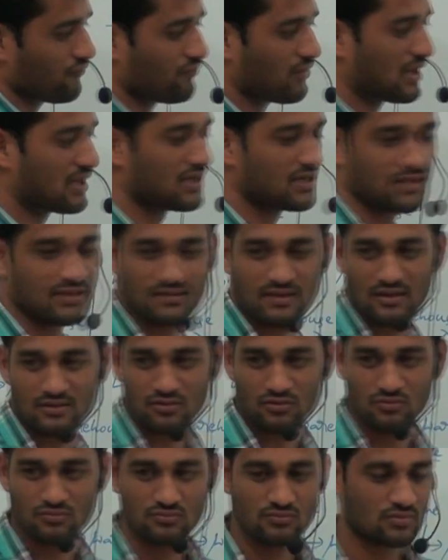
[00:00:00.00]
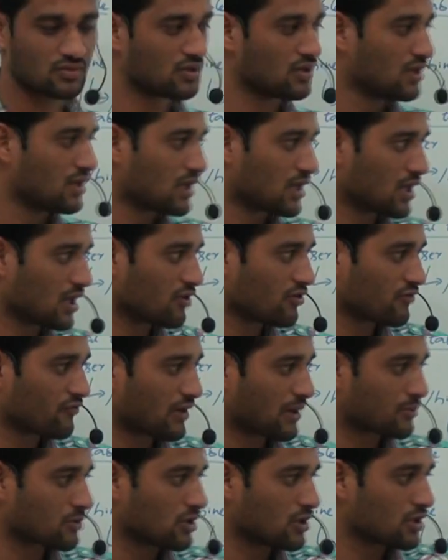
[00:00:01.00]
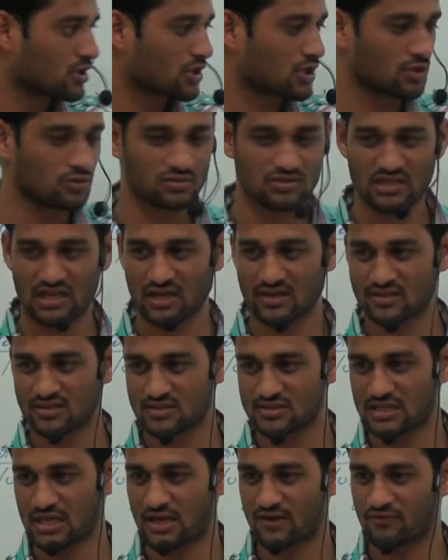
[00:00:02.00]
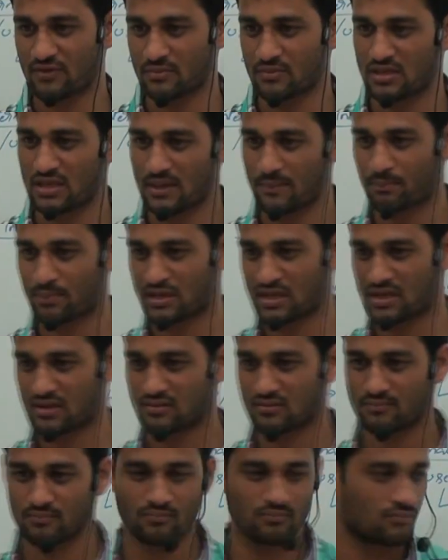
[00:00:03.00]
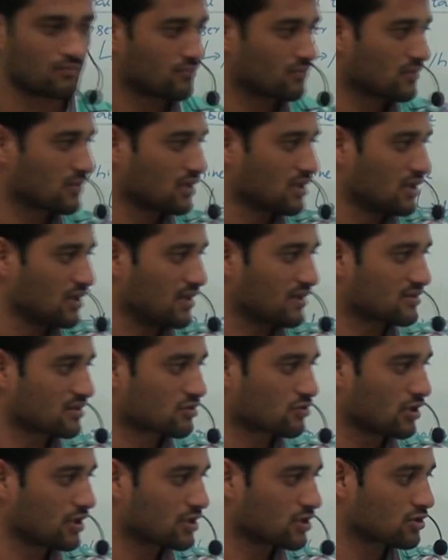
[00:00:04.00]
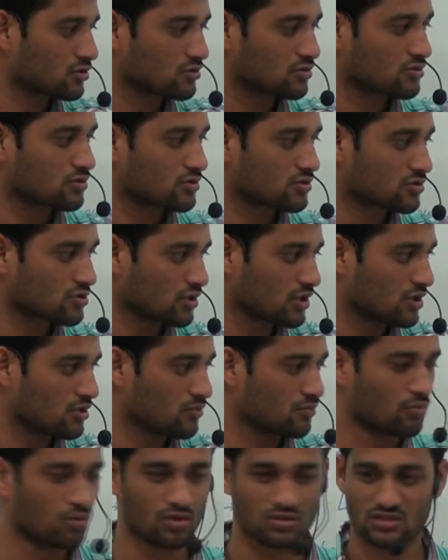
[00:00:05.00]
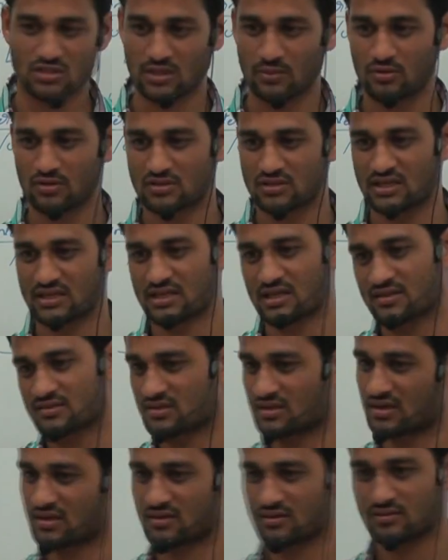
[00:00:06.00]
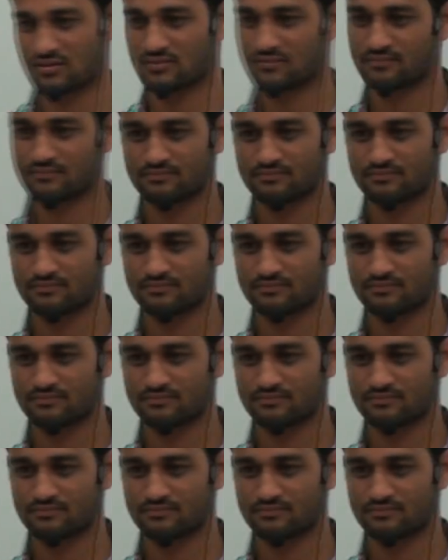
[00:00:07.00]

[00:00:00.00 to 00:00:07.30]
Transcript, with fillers: file it is also. Now if I am going to give select star from E M P L, is it going to show you both tables data or not?